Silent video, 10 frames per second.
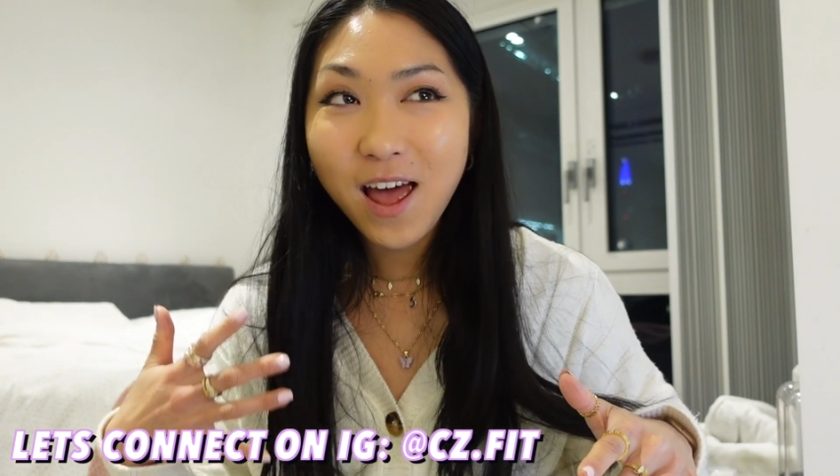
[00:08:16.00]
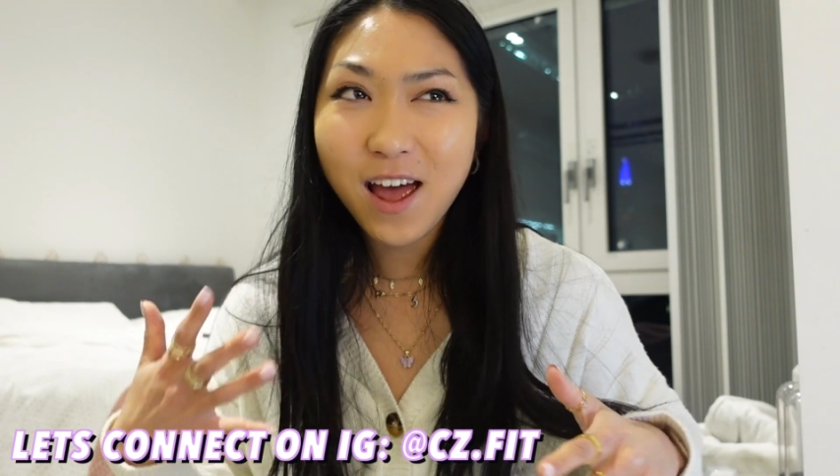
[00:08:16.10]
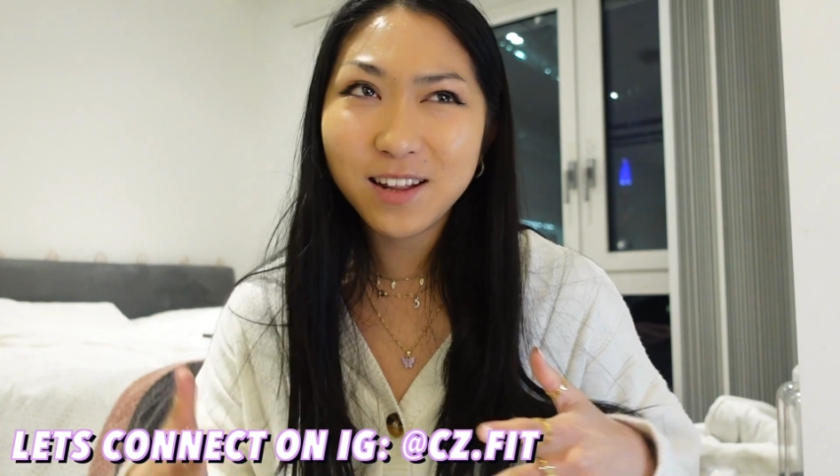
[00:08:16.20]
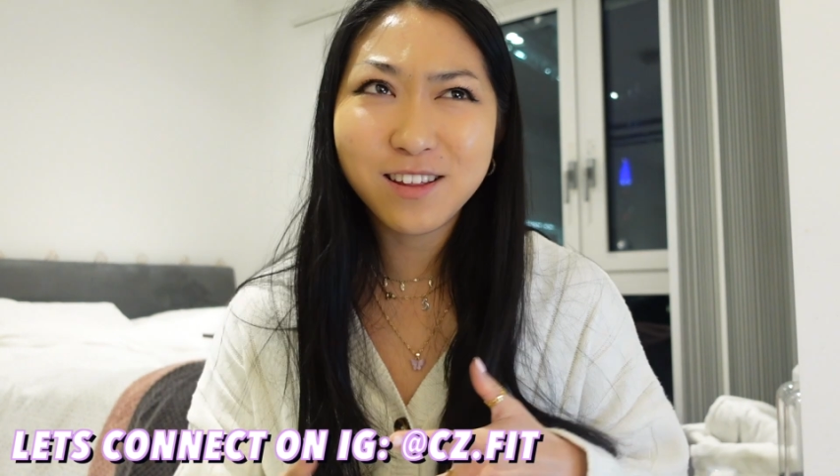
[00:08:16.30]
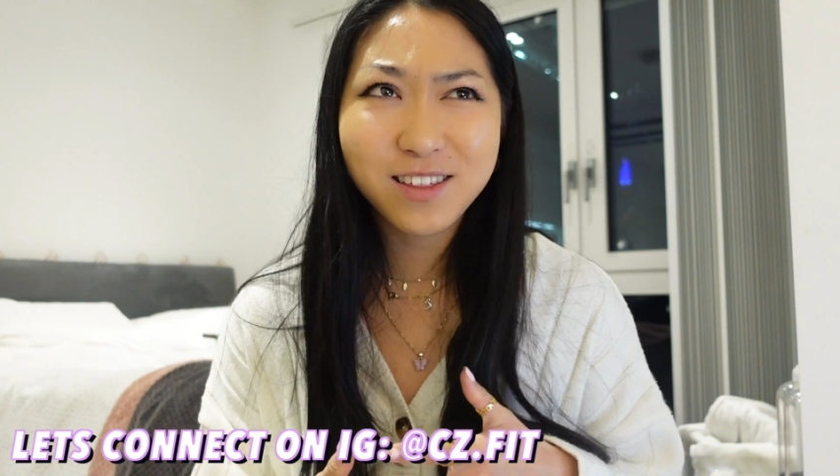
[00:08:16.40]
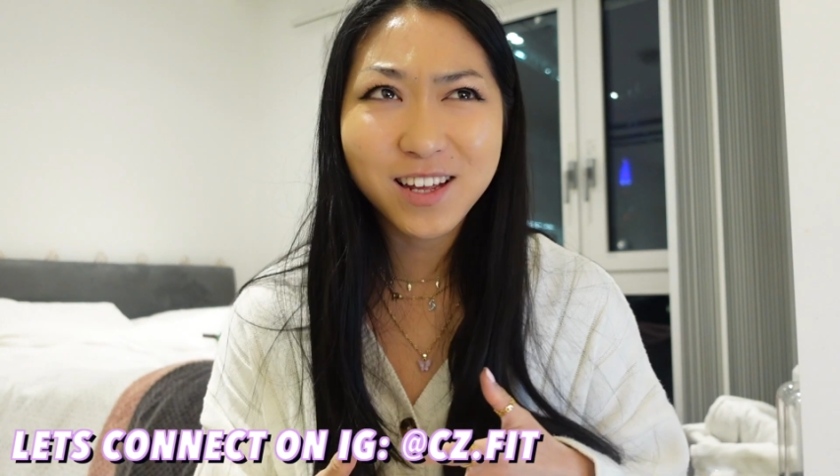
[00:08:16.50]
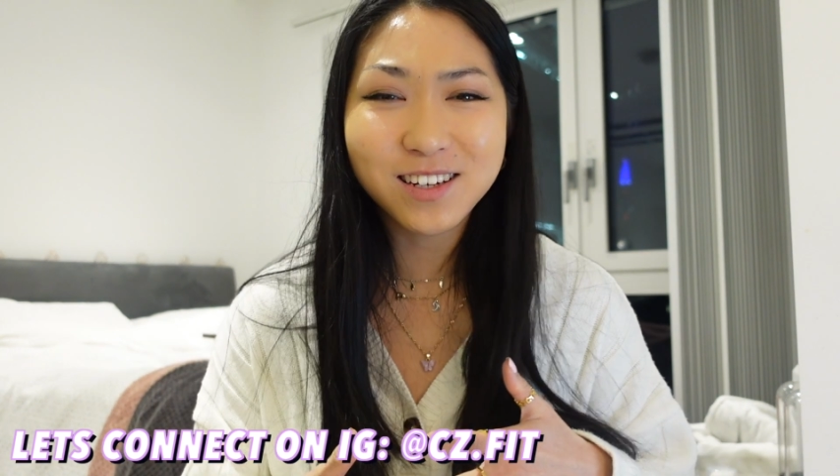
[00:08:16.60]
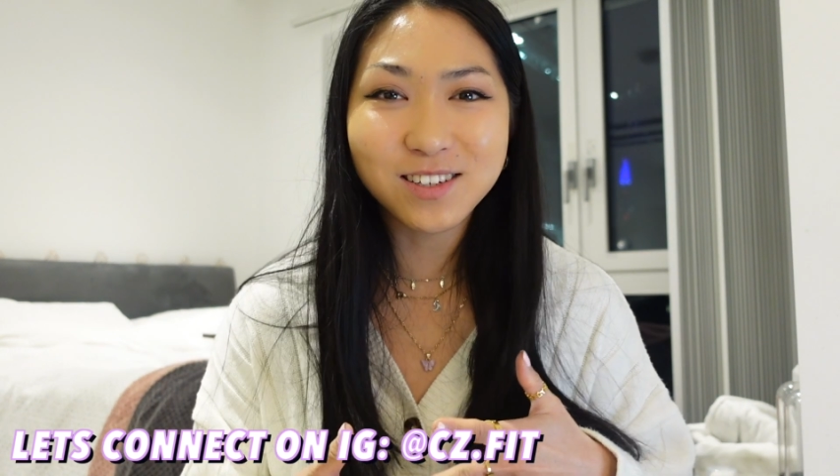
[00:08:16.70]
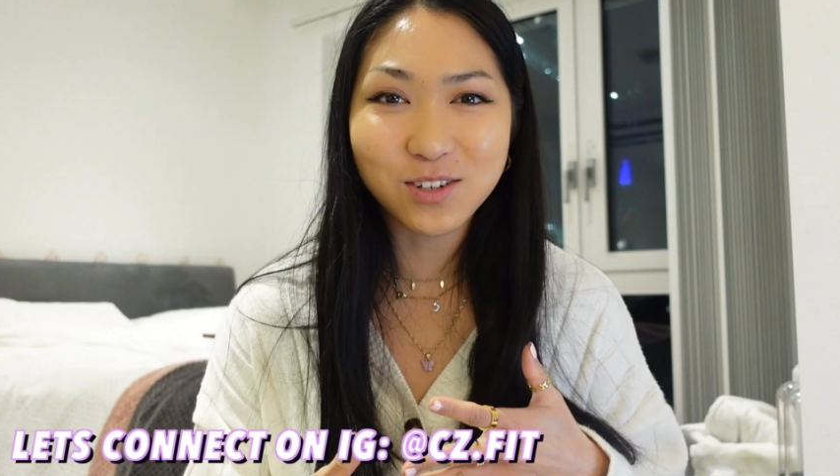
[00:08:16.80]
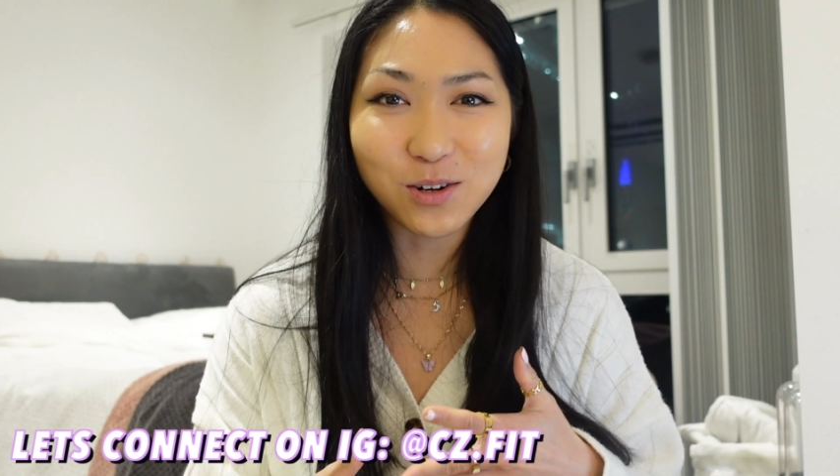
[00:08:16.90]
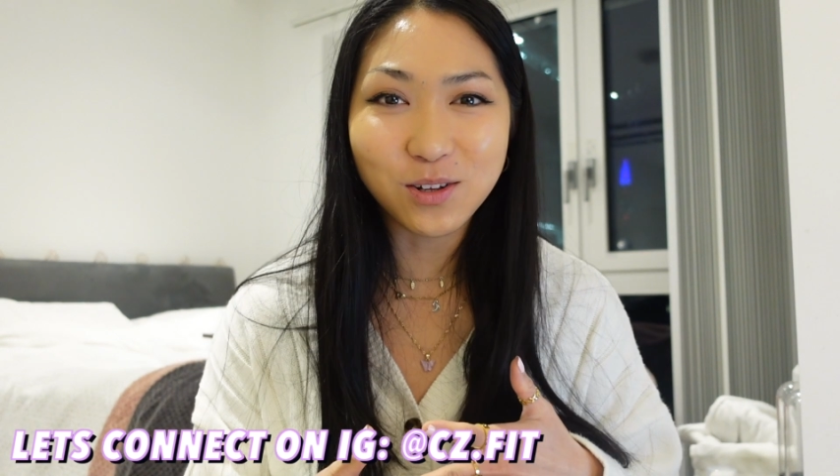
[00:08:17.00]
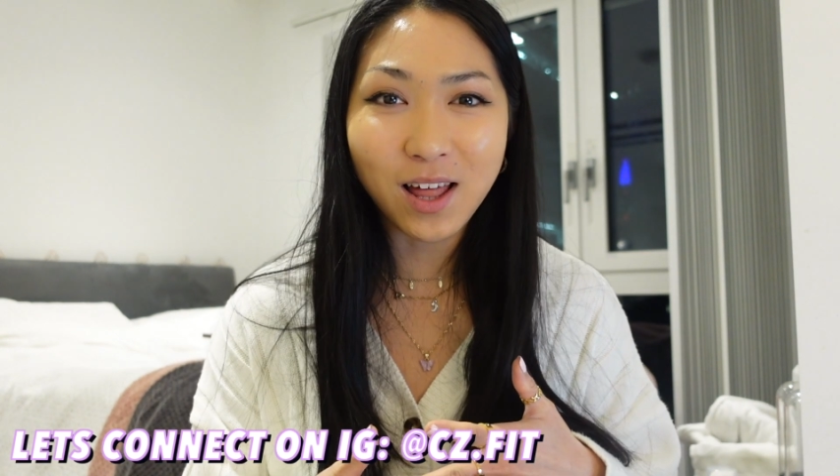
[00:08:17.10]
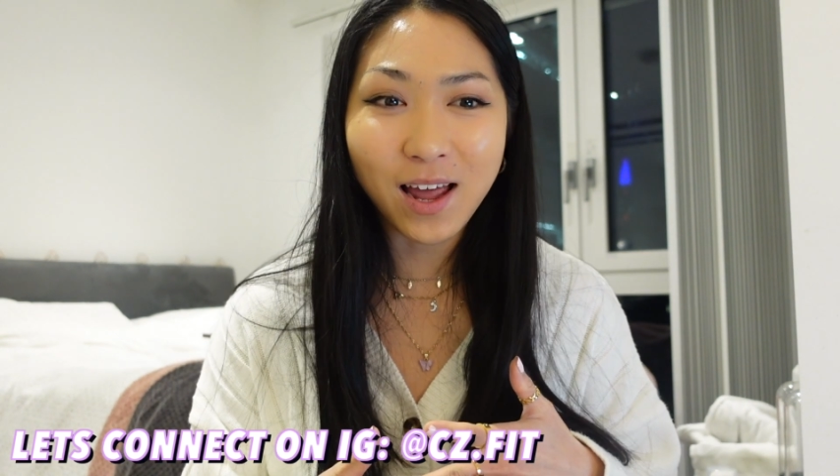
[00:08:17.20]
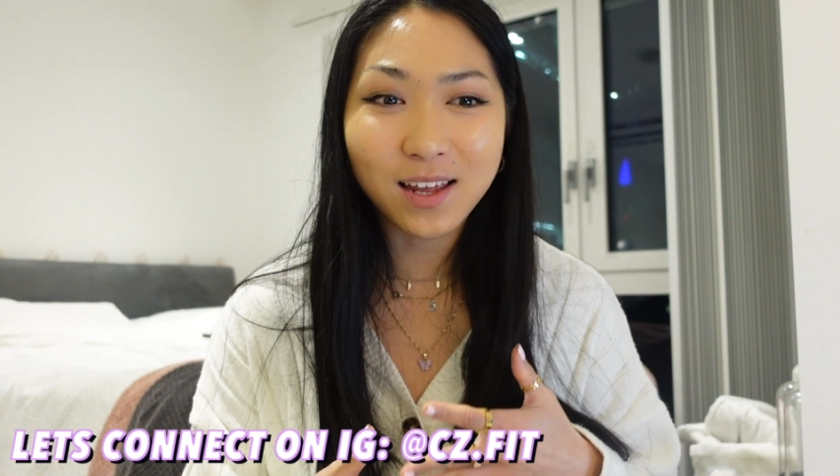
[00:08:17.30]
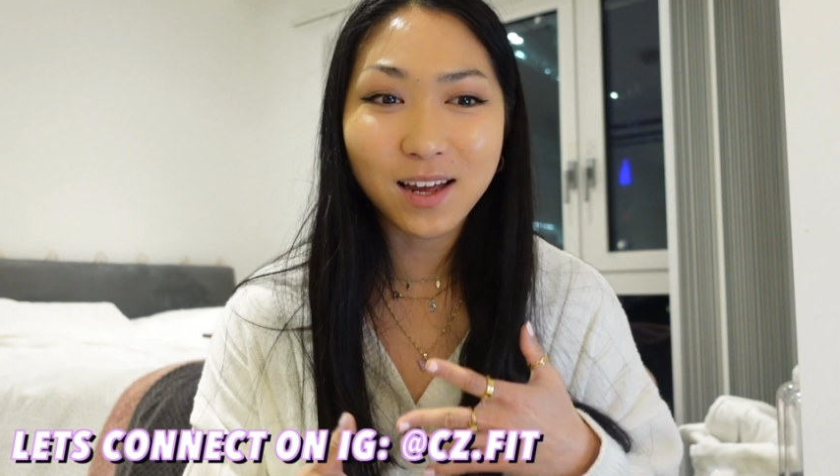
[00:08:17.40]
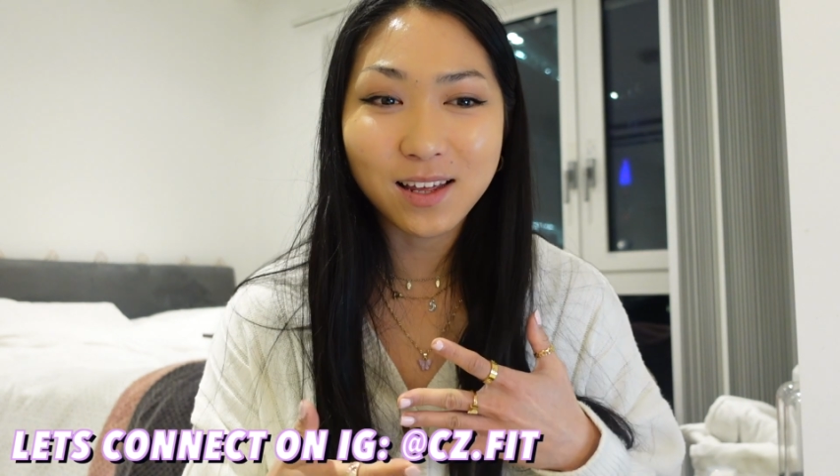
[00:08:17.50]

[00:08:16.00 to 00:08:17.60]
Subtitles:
And the thing is though, like,